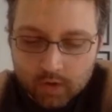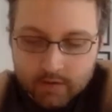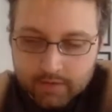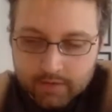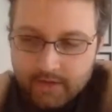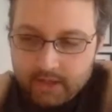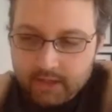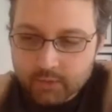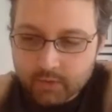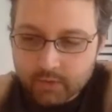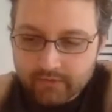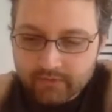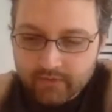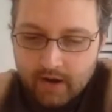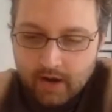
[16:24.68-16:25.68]
of the things we
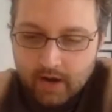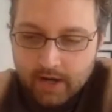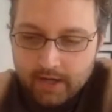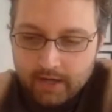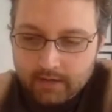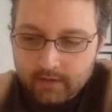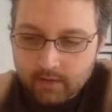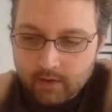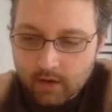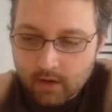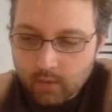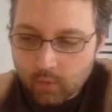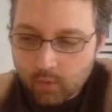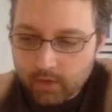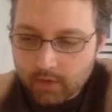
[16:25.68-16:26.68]
find,
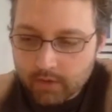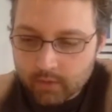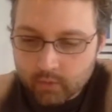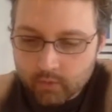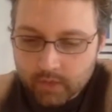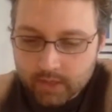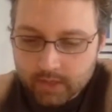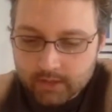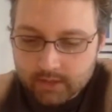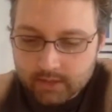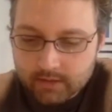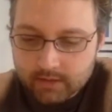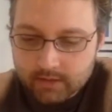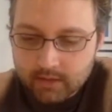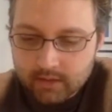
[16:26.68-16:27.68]
one of the
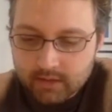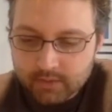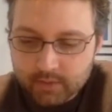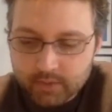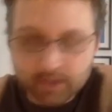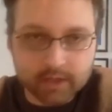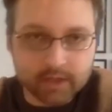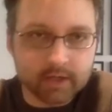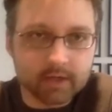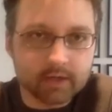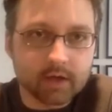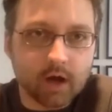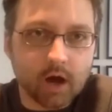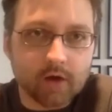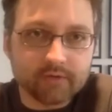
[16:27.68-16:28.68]
reasons that
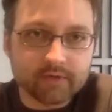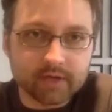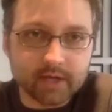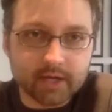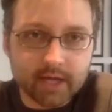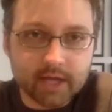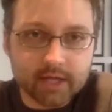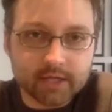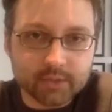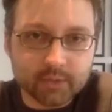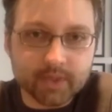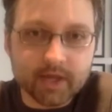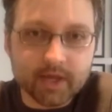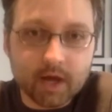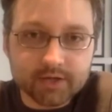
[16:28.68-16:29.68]
Spreedly often engages
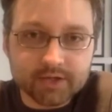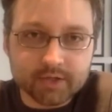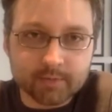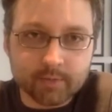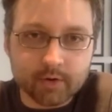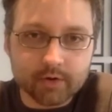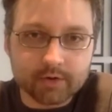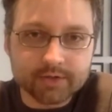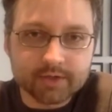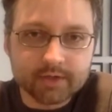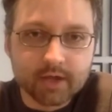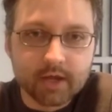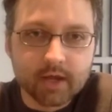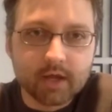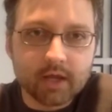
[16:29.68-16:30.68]
with customers
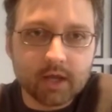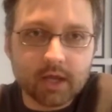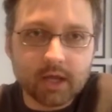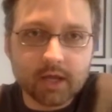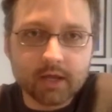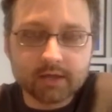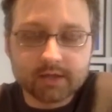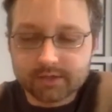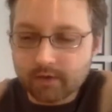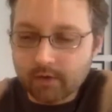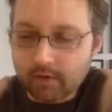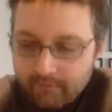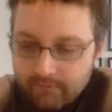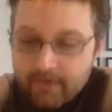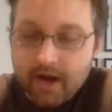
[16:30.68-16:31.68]
is
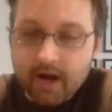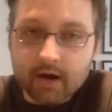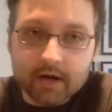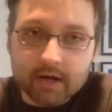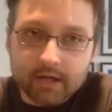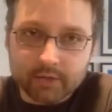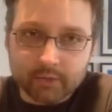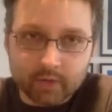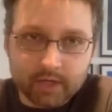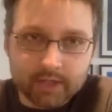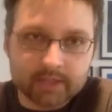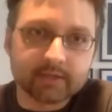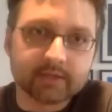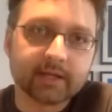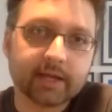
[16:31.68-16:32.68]
various
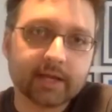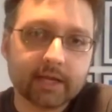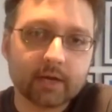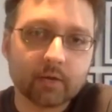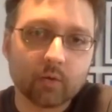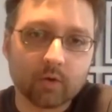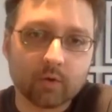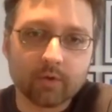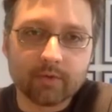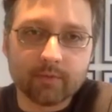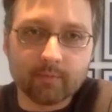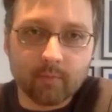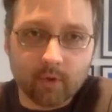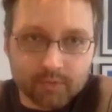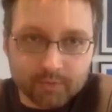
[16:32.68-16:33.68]
reasons they need to work with
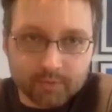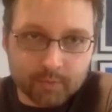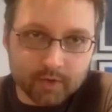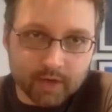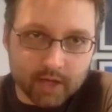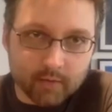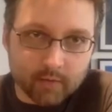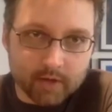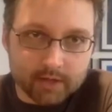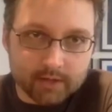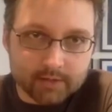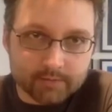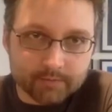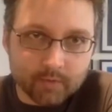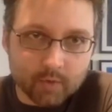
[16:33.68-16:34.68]
multiple
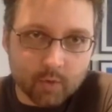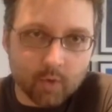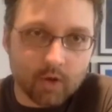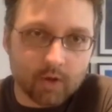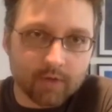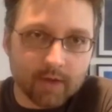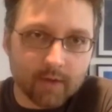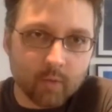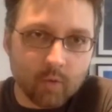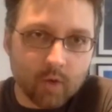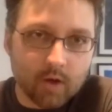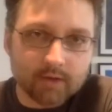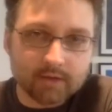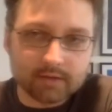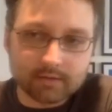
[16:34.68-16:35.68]
gateways, or they
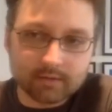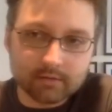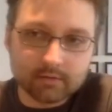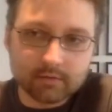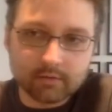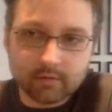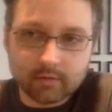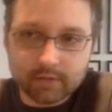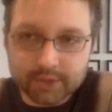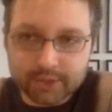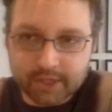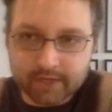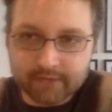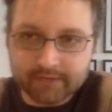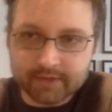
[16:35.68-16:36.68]
want to
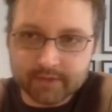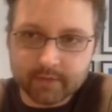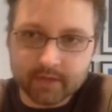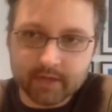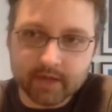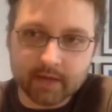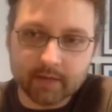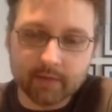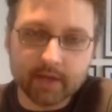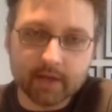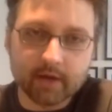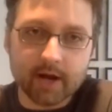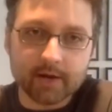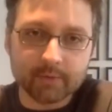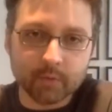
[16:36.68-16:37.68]
shift to being able to
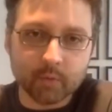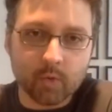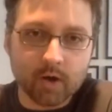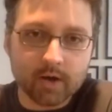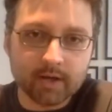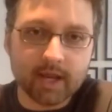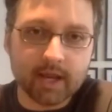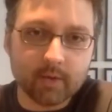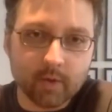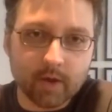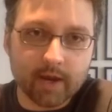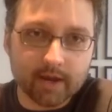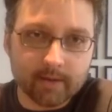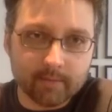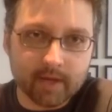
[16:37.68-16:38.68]
interact with one
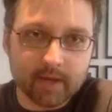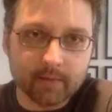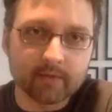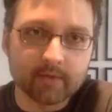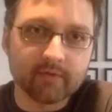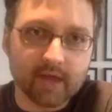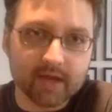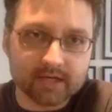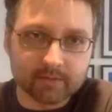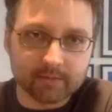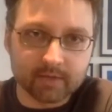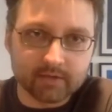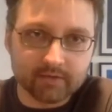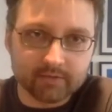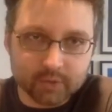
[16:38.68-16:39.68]
gateway and be able to
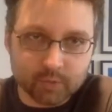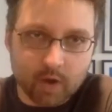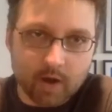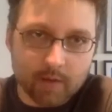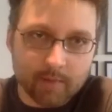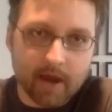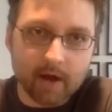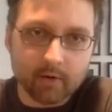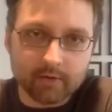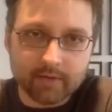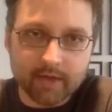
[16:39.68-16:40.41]
flexibly swap out